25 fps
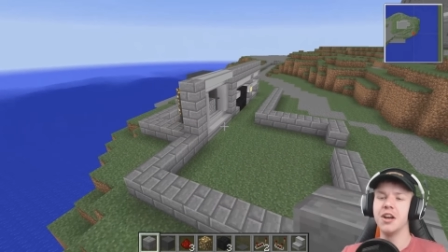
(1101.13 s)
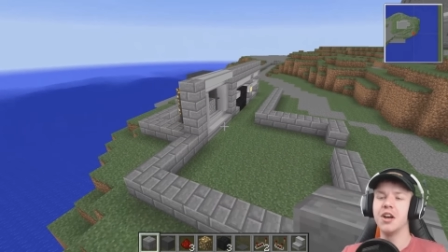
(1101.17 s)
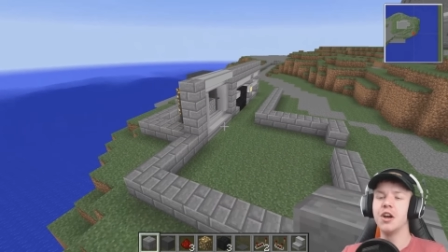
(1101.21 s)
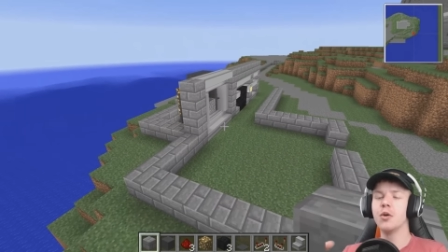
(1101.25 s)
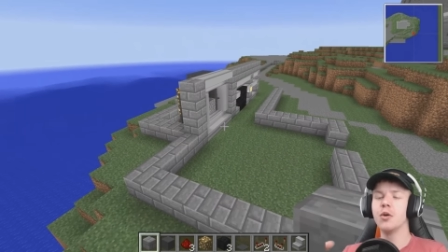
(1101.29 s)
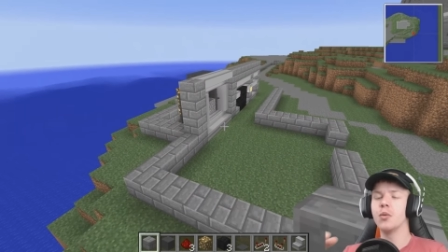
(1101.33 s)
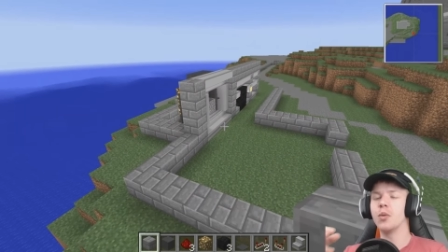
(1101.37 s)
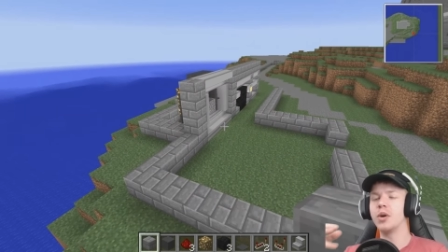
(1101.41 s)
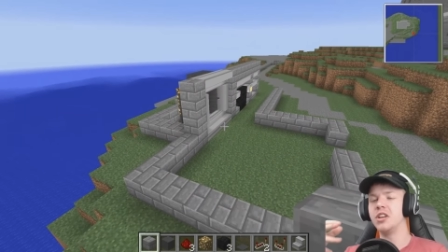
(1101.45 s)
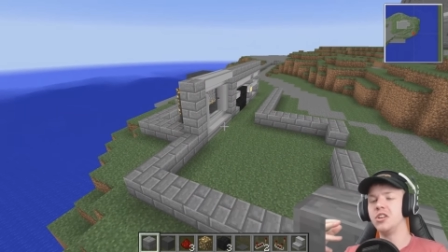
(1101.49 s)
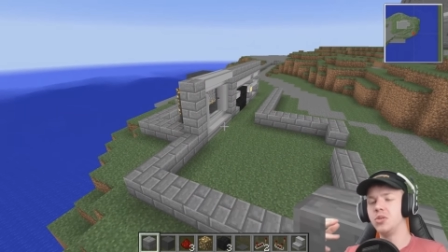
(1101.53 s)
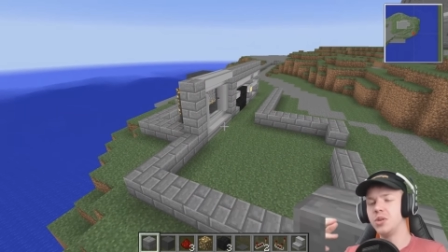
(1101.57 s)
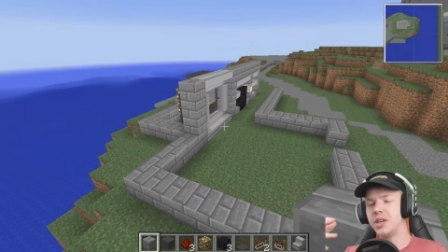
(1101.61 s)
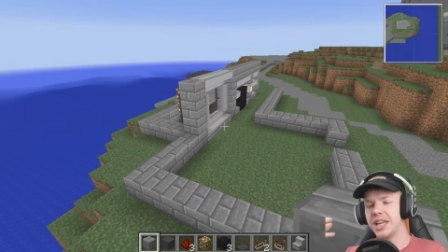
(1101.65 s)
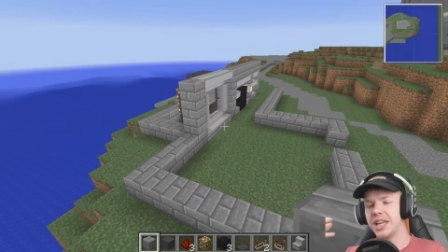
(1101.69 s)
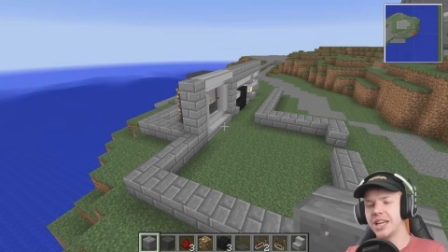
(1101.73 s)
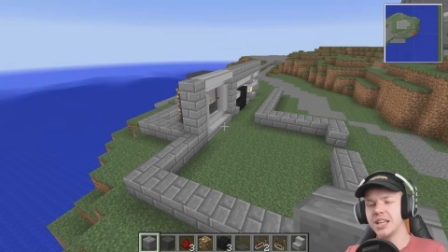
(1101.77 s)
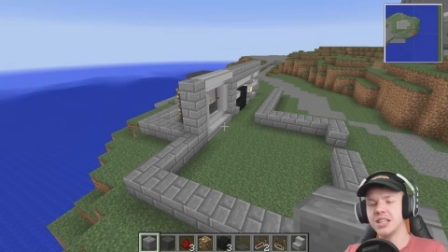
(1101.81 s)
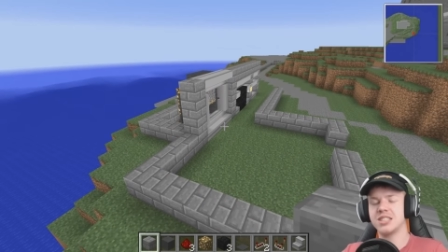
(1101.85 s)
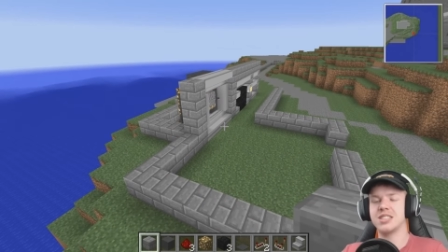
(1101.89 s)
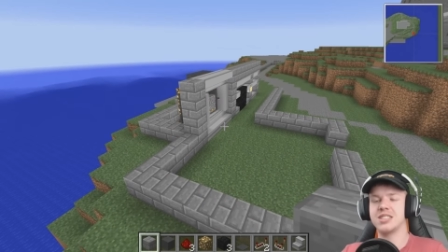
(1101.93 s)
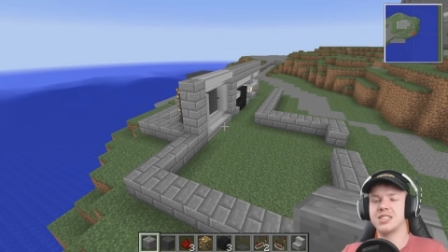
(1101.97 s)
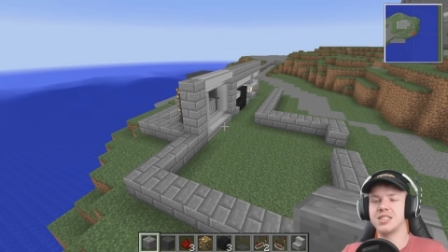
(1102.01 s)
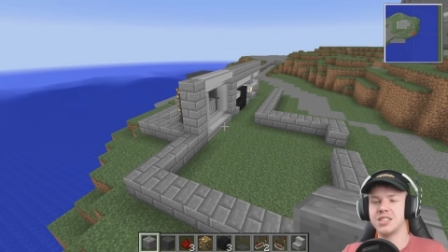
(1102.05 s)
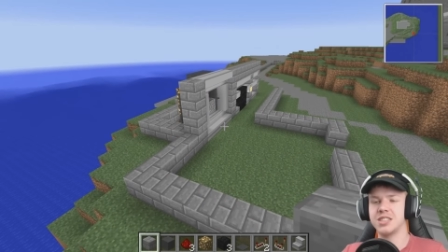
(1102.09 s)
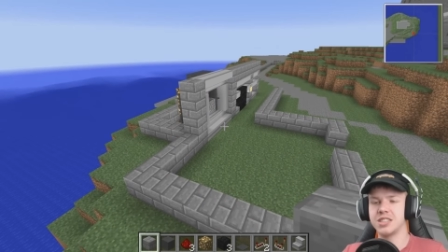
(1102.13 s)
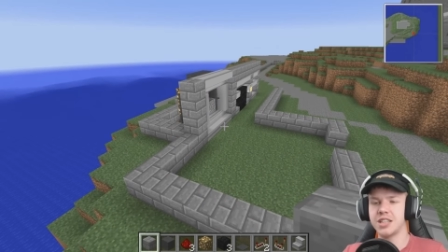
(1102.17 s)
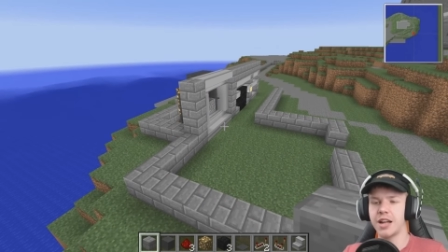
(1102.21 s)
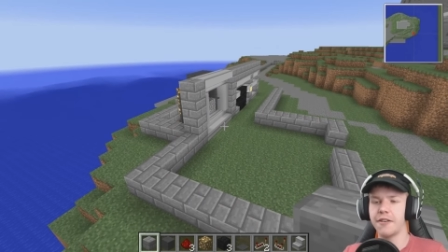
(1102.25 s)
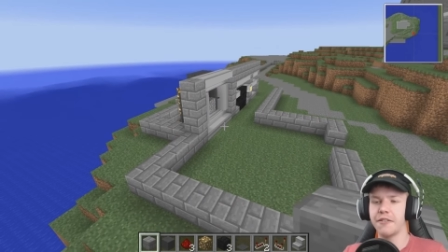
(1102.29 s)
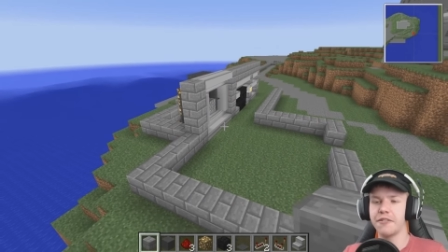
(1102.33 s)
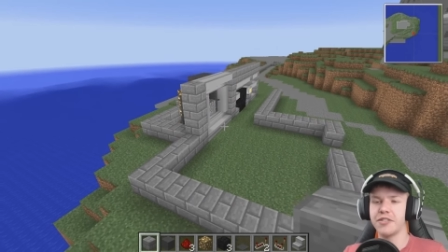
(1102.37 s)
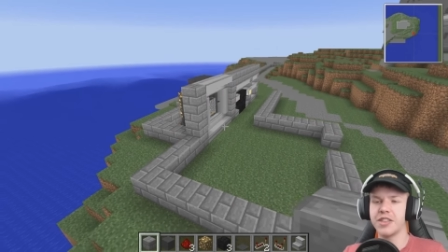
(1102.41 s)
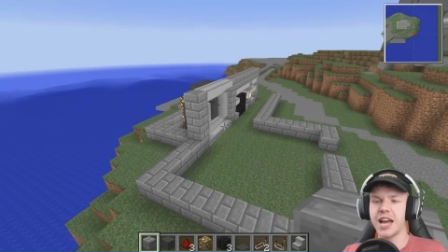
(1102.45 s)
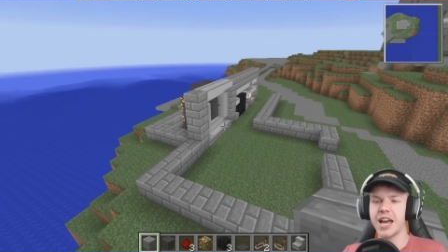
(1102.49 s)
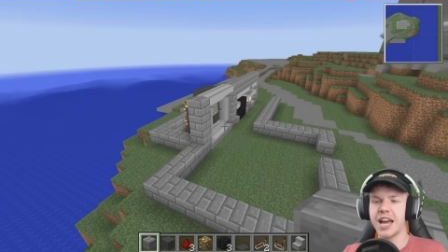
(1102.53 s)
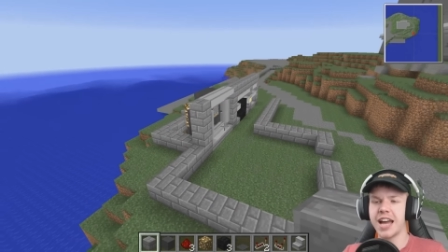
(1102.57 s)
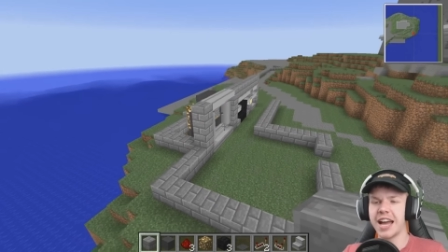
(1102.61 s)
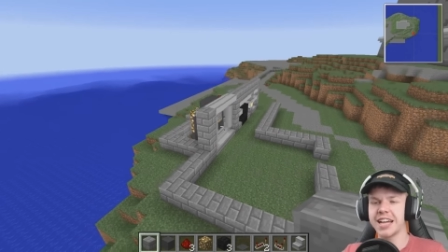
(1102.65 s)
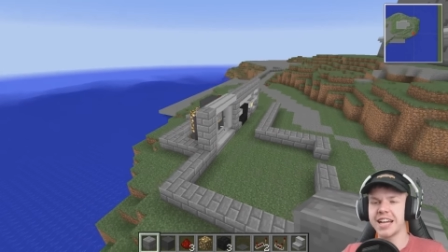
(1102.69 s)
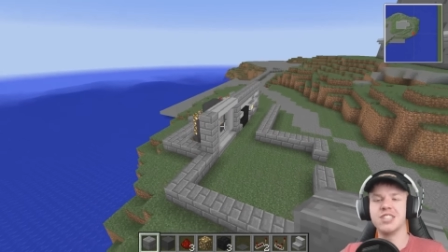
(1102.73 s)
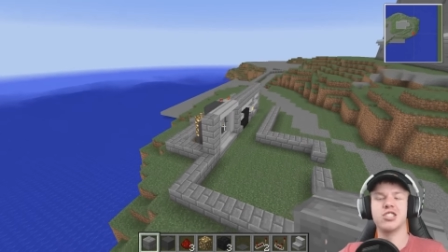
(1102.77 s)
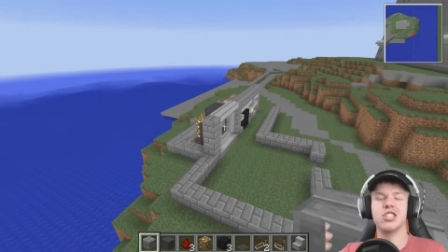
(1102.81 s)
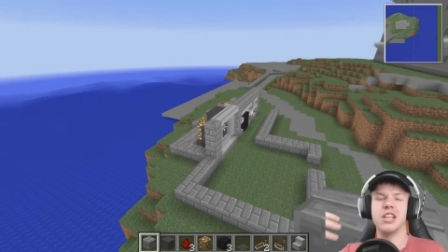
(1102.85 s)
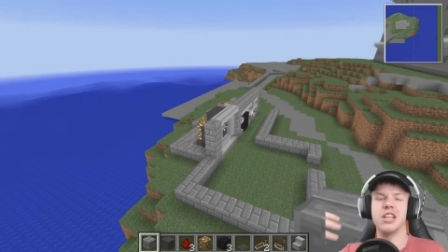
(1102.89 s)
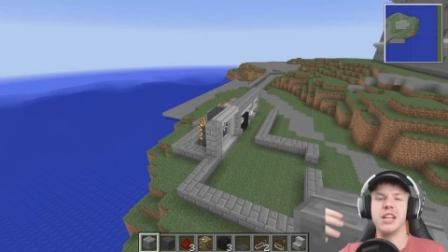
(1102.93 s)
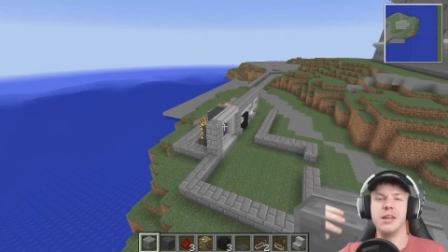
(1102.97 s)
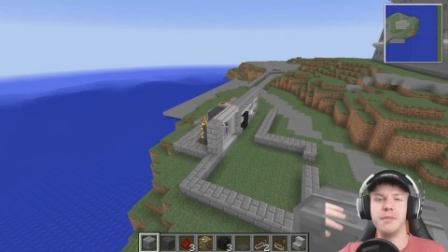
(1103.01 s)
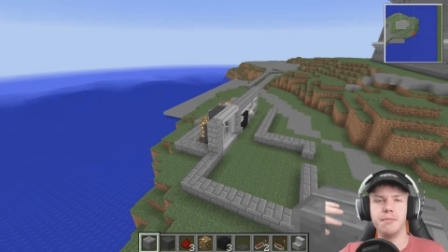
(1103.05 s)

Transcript: when you get stuff that actually